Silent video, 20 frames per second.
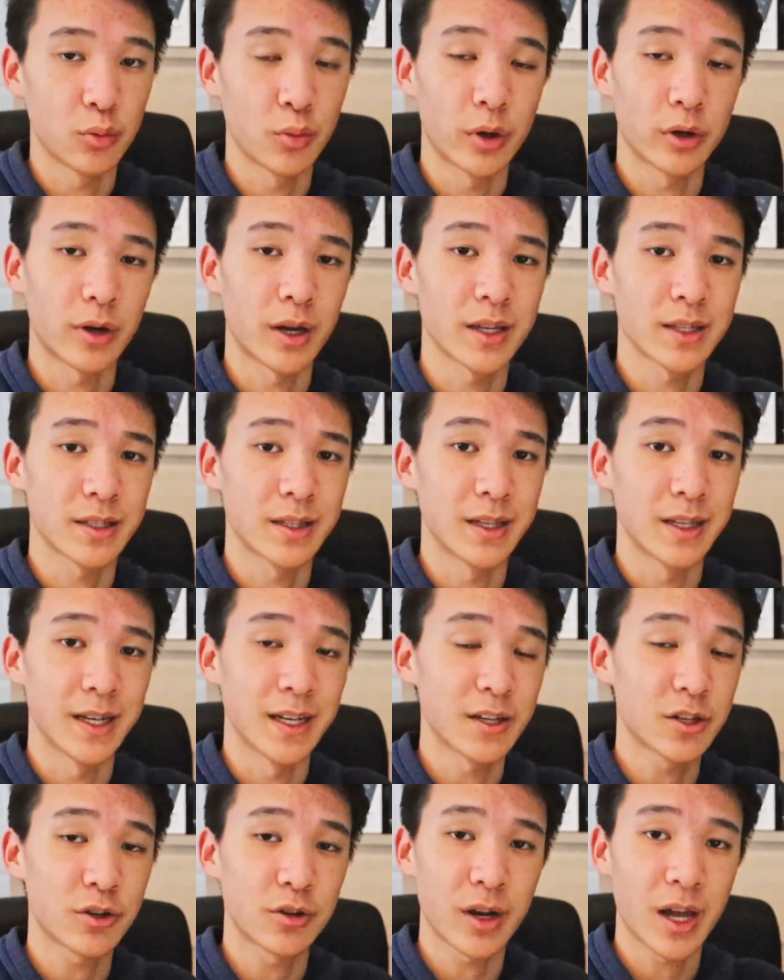whereas the
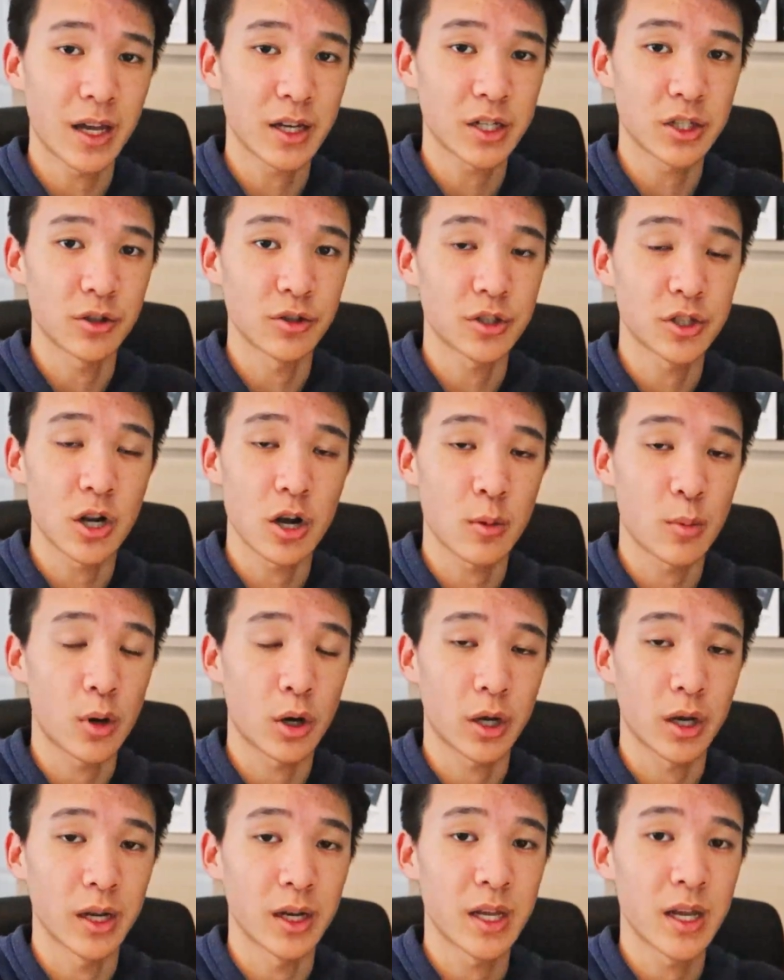international stock
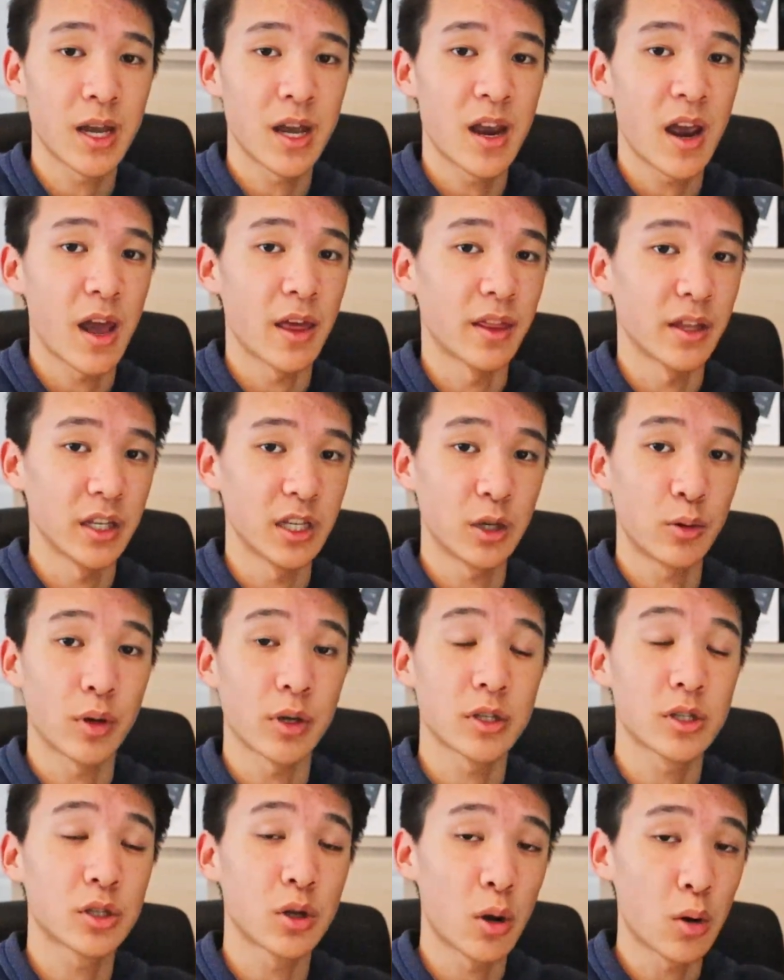market and the
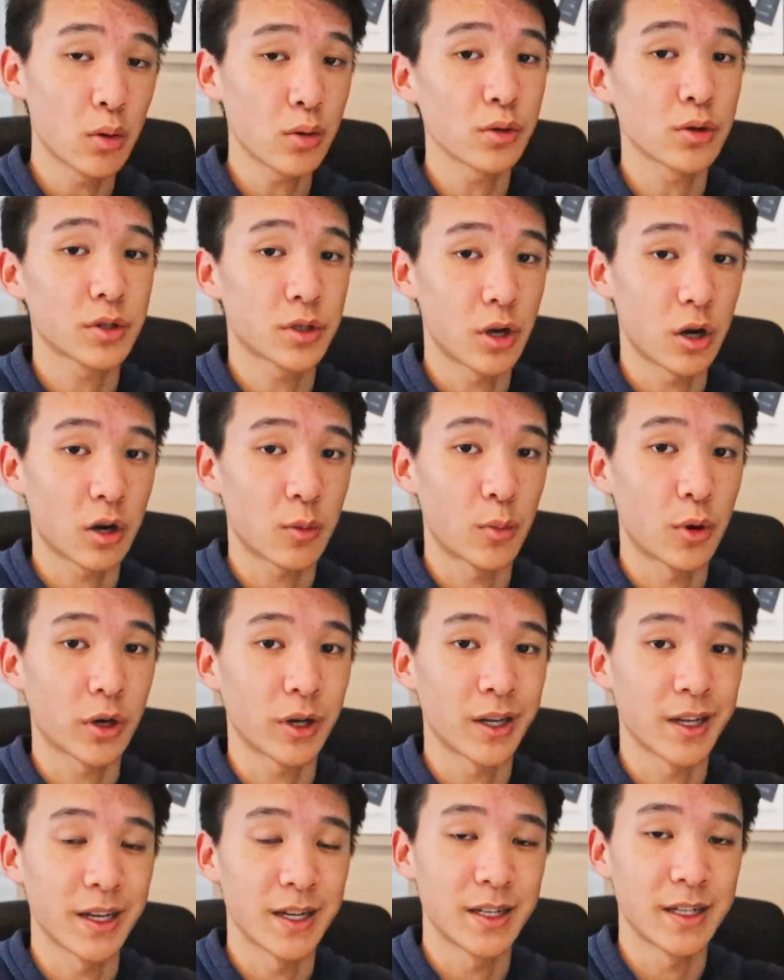US total stock
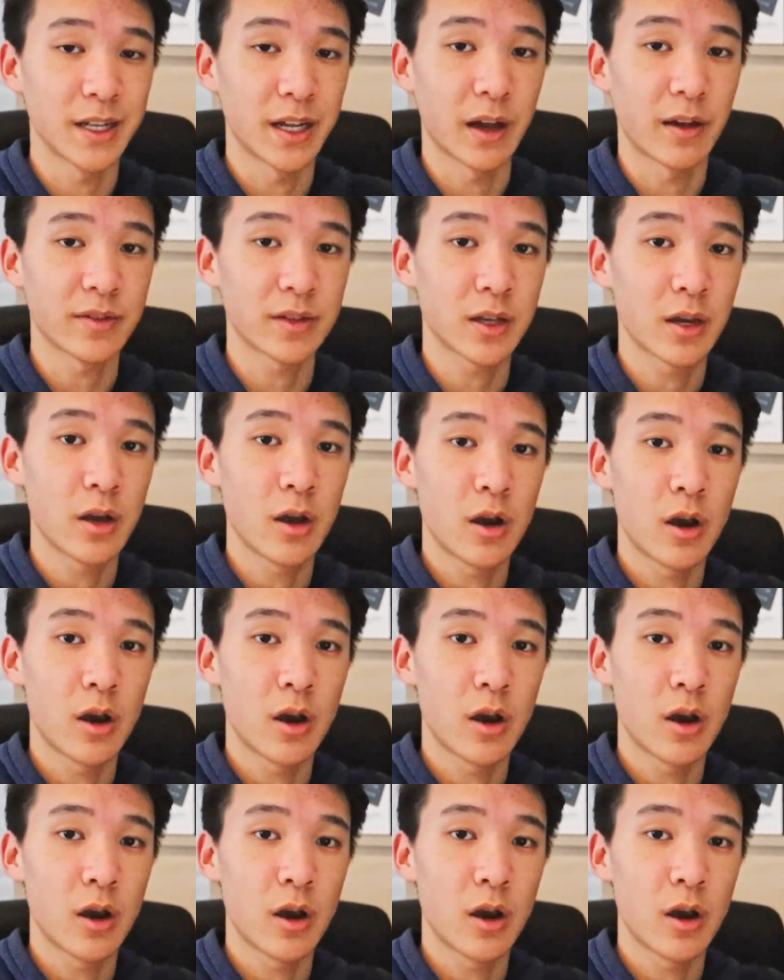market ETFs